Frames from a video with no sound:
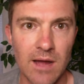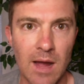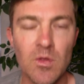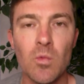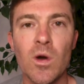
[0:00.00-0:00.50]

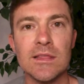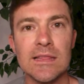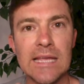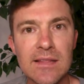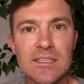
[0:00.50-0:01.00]
I'm the one
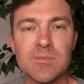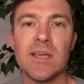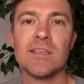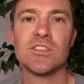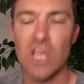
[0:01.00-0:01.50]
leading the
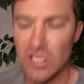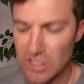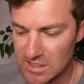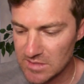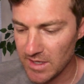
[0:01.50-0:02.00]
space,
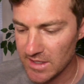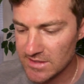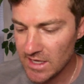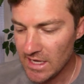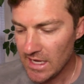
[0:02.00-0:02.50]
changing the space.